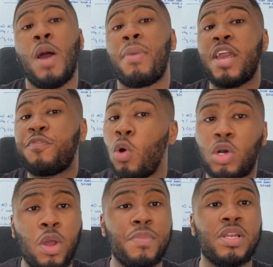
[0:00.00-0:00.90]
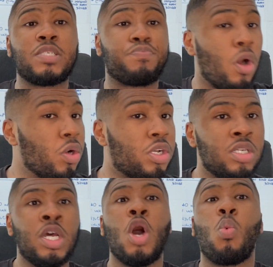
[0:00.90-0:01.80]
But if your equipment is
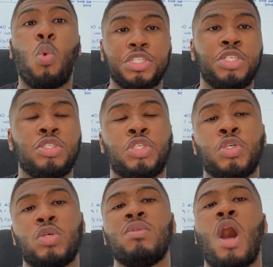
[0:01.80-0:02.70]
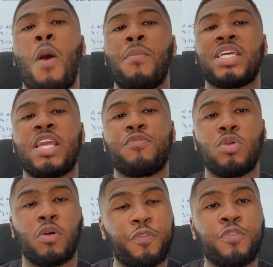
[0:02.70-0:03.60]
broken, what do? I'm gonna give
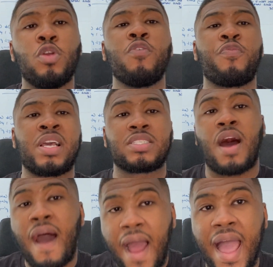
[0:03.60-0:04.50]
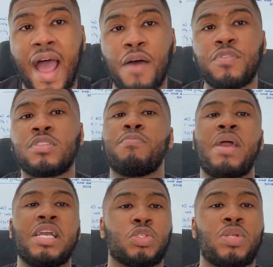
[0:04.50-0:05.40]
you a few things that I have to
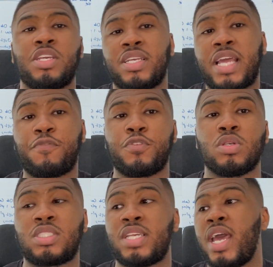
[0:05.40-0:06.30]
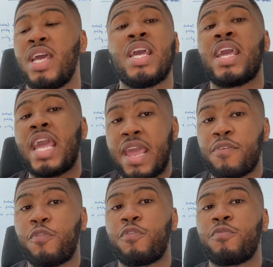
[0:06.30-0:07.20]
make sure that you can get through your set
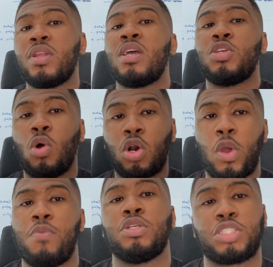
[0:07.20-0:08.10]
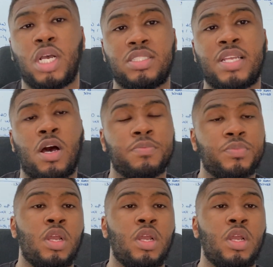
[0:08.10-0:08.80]
if your equipment shuts down.